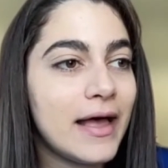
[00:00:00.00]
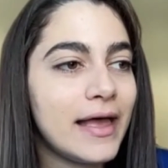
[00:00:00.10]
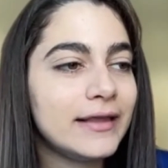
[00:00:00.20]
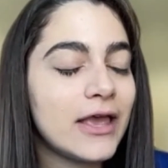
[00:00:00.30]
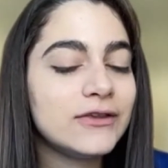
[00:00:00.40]

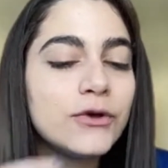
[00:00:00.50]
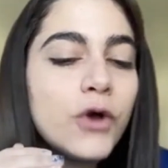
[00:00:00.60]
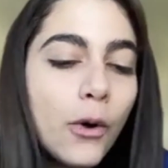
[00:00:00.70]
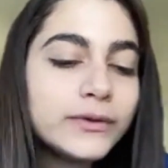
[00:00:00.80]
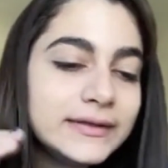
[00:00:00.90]
you
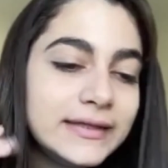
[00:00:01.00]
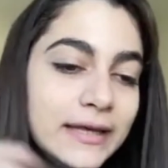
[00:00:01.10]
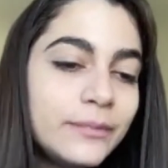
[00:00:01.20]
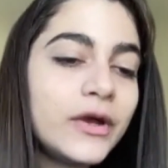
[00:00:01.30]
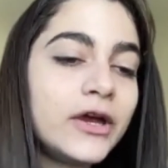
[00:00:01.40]
go
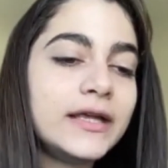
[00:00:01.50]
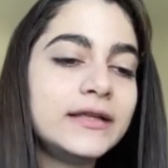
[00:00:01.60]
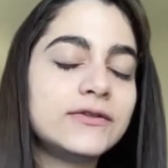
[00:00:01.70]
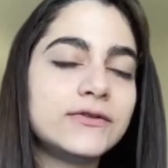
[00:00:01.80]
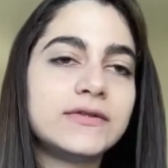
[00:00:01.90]
deeper
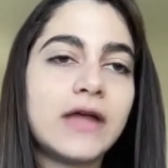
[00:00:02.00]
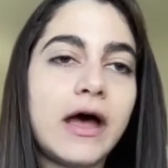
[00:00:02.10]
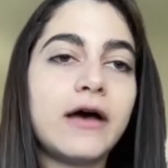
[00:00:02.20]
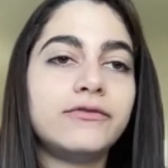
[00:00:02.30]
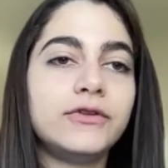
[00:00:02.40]
into
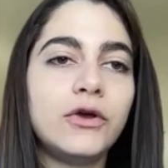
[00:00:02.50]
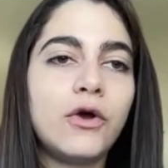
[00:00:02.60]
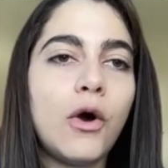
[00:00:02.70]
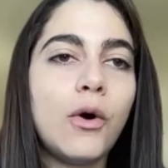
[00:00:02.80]
stuff. You